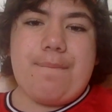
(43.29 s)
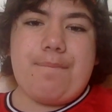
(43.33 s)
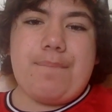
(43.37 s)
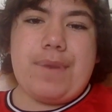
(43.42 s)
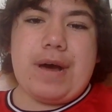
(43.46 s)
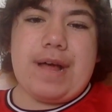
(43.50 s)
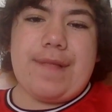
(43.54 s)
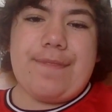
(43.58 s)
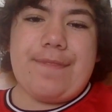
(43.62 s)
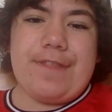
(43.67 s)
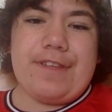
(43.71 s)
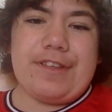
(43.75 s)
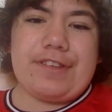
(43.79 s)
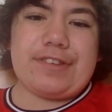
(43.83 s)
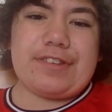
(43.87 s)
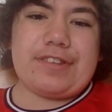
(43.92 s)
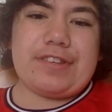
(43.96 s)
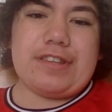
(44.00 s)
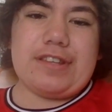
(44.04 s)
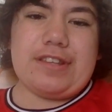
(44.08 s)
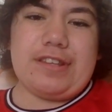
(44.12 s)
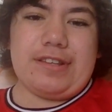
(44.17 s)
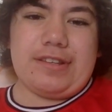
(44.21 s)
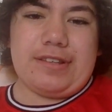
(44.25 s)
But this
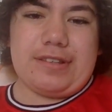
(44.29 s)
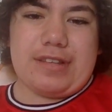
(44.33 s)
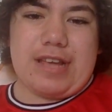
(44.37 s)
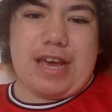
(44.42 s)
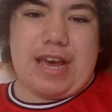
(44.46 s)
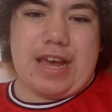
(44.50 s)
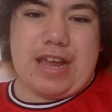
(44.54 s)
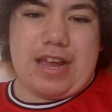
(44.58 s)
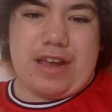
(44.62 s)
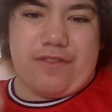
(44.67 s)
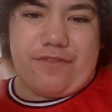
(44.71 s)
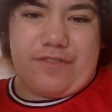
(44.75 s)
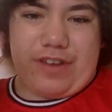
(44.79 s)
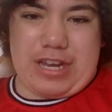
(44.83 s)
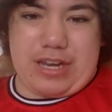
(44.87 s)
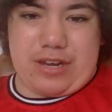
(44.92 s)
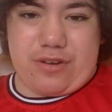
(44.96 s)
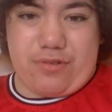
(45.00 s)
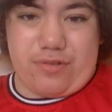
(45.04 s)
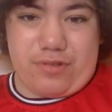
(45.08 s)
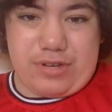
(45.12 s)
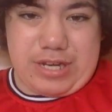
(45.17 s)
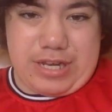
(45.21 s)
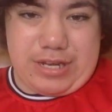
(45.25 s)
is a
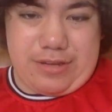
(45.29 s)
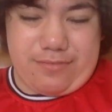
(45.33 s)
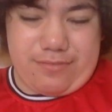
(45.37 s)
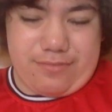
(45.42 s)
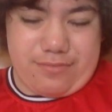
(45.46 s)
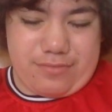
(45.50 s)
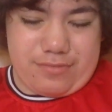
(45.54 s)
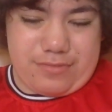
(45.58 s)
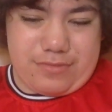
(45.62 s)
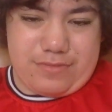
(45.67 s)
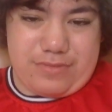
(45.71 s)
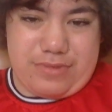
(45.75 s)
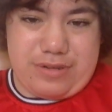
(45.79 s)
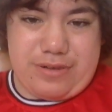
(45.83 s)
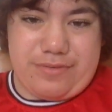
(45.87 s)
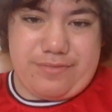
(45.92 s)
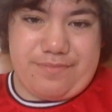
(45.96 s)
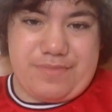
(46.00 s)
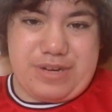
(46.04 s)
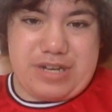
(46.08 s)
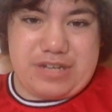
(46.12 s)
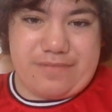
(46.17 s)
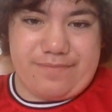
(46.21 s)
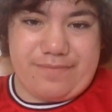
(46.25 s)
recording of
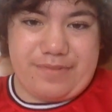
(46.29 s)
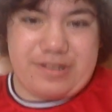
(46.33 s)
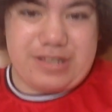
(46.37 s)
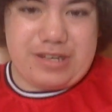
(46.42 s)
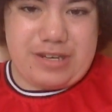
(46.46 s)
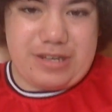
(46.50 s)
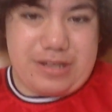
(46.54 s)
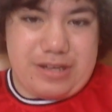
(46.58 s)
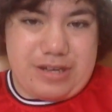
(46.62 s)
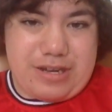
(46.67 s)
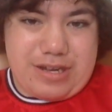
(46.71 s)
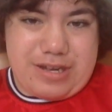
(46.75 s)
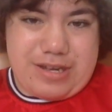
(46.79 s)
my computer.